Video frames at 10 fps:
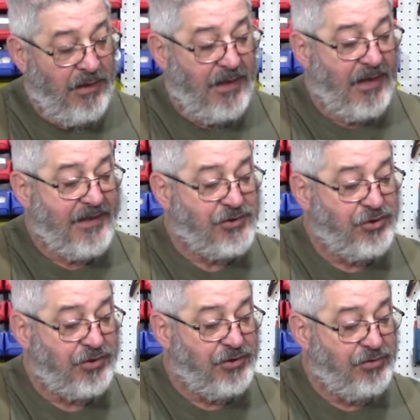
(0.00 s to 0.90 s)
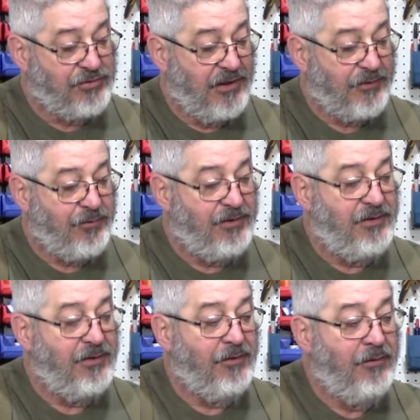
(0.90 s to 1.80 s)
And I guess you could use liquid
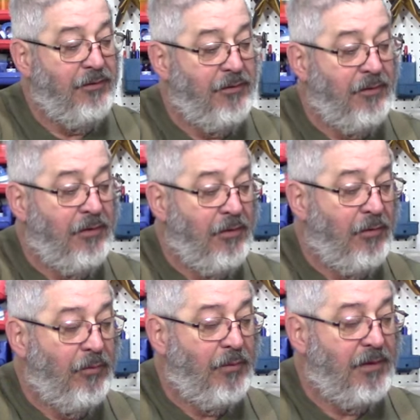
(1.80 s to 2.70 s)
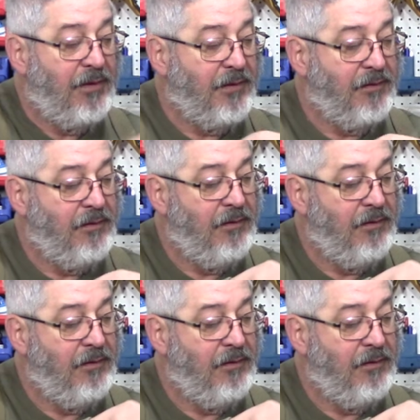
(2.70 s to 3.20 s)
too. 1,